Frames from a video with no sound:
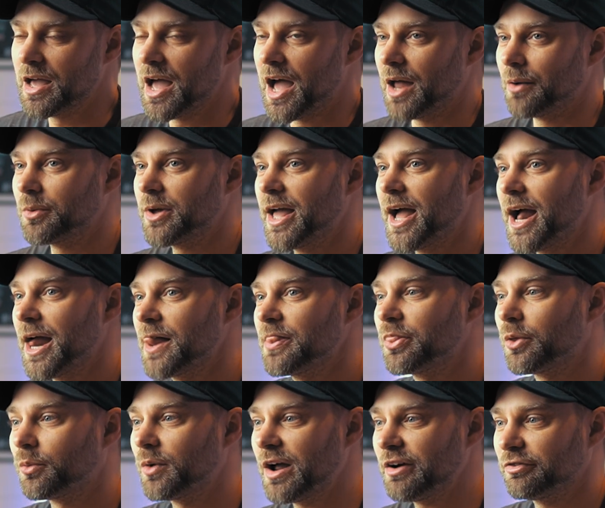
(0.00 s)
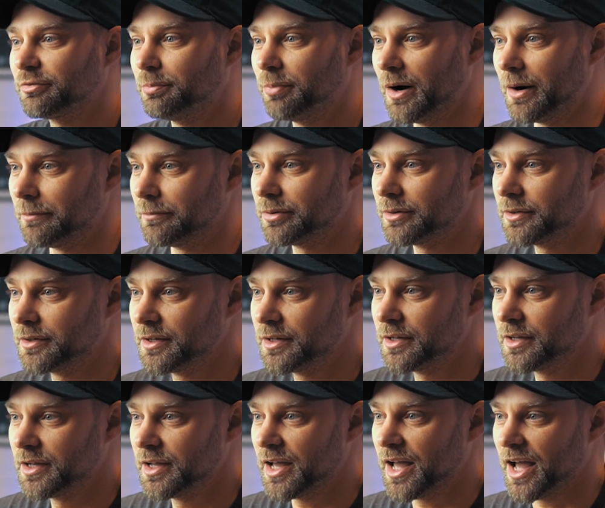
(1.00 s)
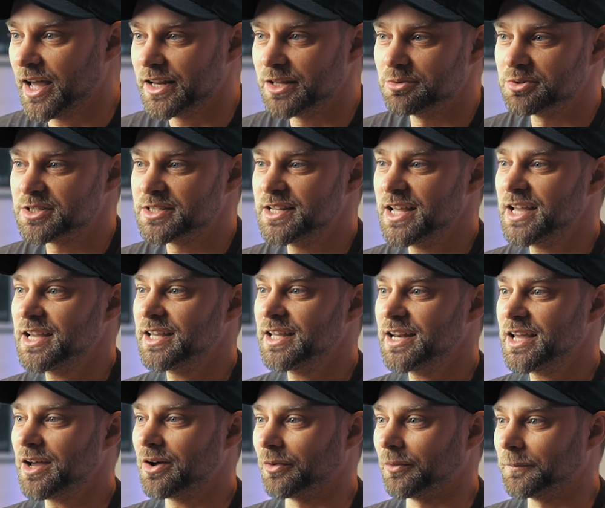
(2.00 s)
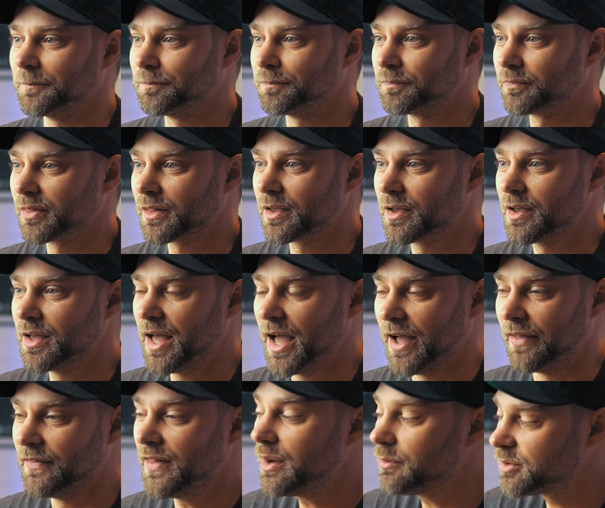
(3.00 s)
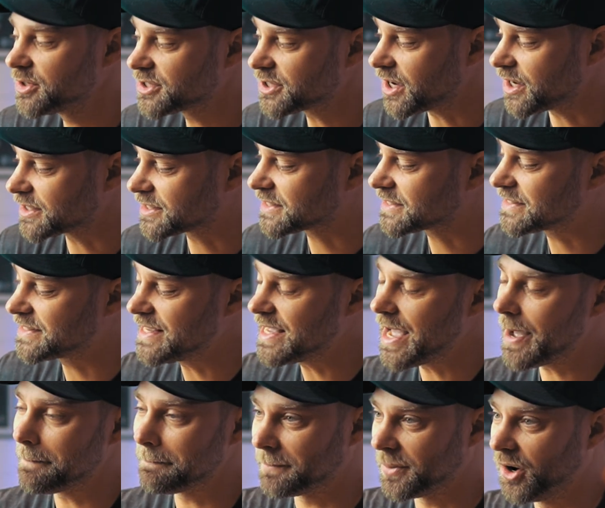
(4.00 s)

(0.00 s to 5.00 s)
and we had the ref bump and he was taken out, and then we saw CM